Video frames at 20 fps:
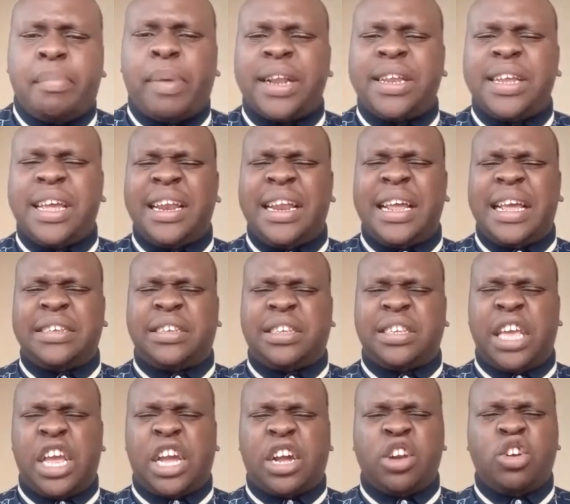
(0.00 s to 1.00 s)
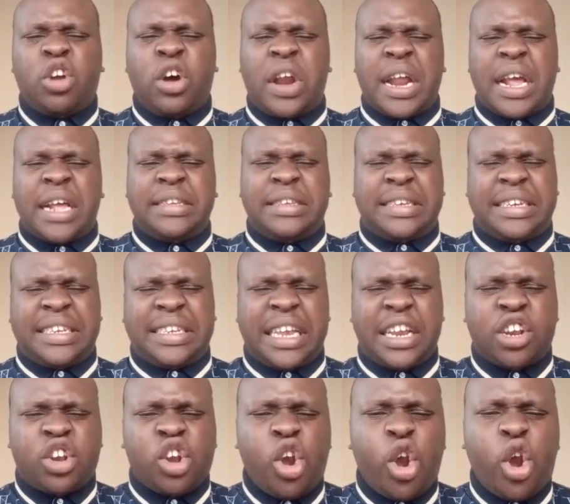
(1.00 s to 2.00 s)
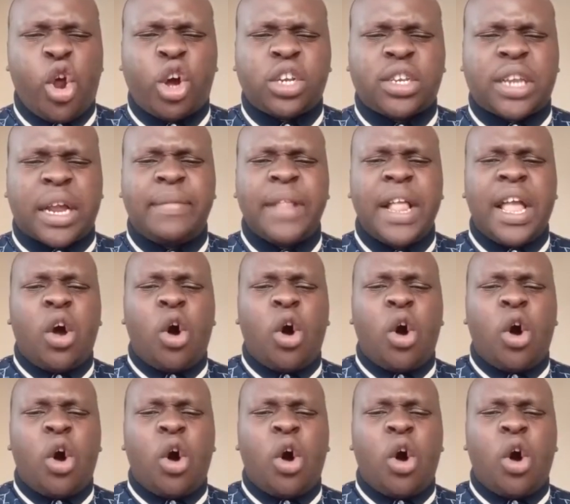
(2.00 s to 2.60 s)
but in his ignorance he did not